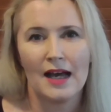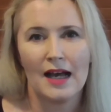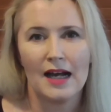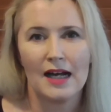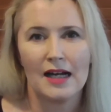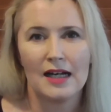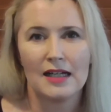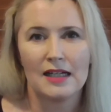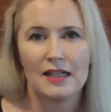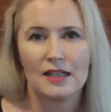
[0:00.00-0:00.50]

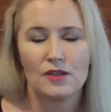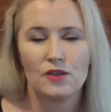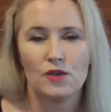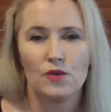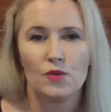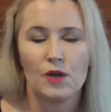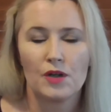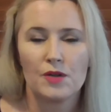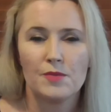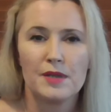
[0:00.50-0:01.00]
Uh, you
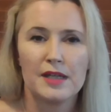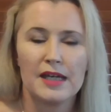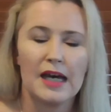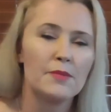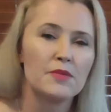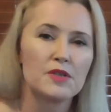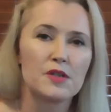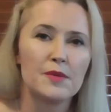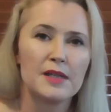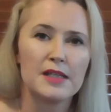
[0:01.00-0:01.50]
want to be
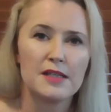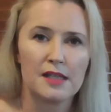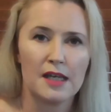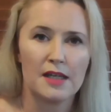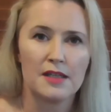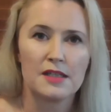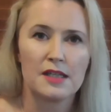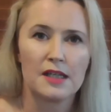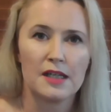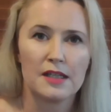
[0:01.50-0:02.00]
able to be
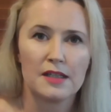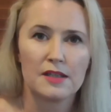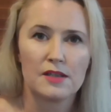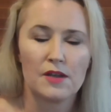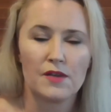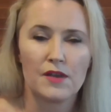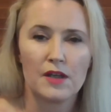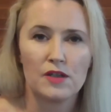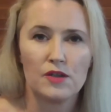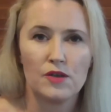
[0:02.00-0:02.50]
center so
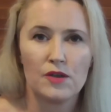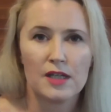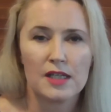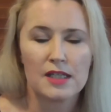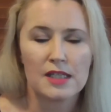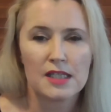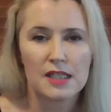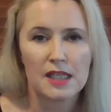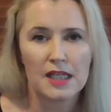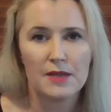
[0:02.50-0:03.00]
that you
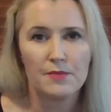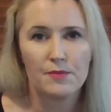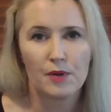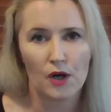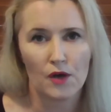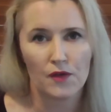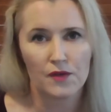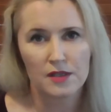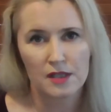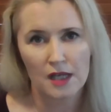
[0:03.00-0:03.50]
can see
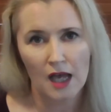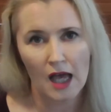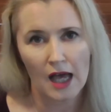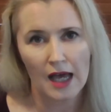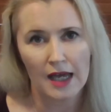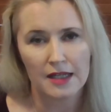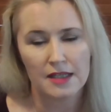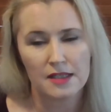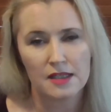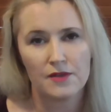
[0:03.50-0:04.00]
both
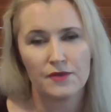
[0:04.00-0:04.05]
sides.